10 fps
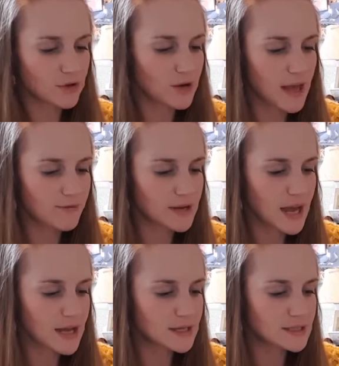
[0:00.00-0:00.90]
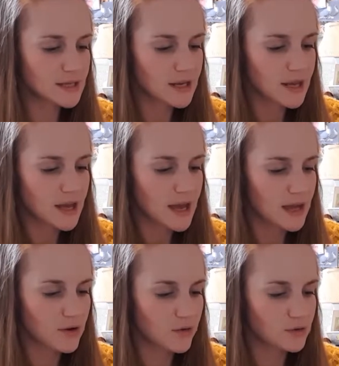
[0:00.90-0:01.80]
your left hand
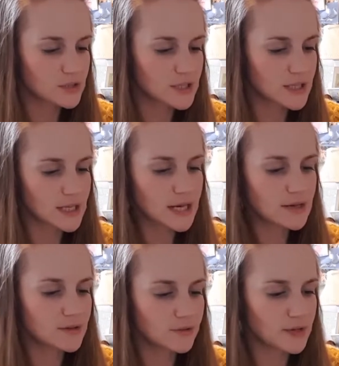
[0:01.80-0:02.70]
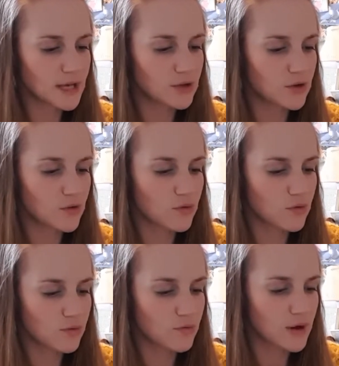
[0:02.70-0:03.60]
and onto the needle in your
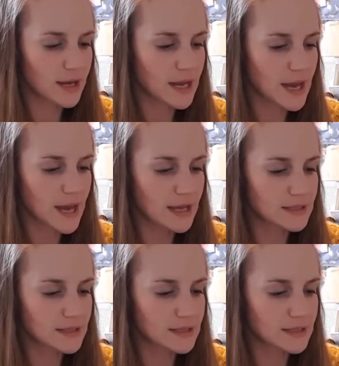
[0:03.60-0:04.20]
right hand.